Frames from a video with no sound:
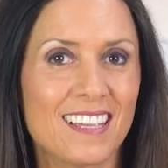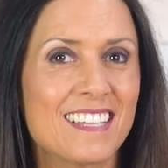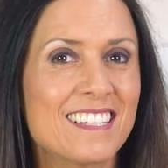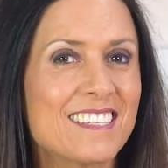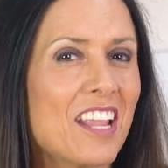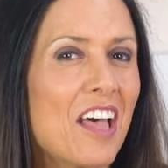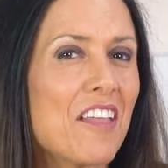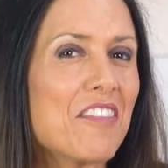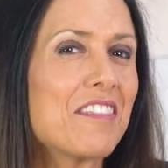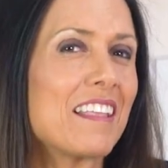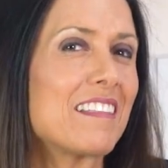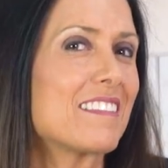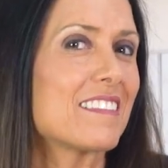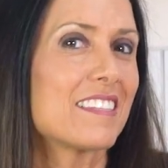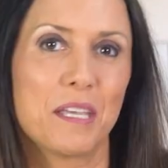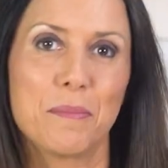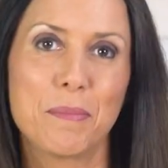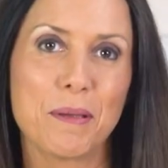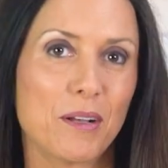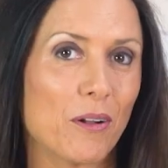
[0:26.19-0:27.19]
It's not the
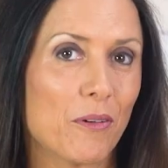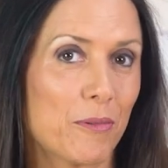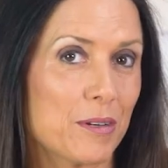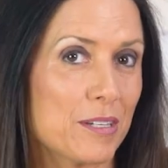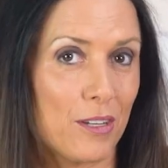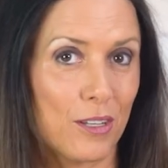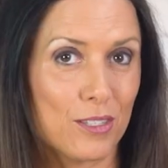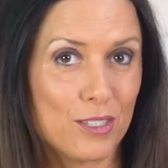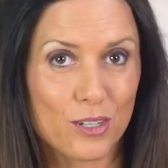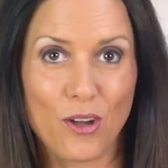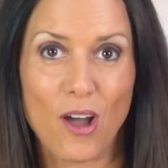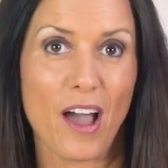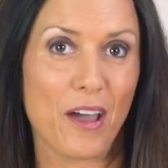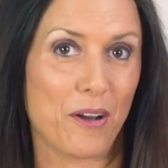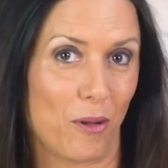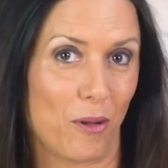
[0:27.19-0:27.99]
typical risotto at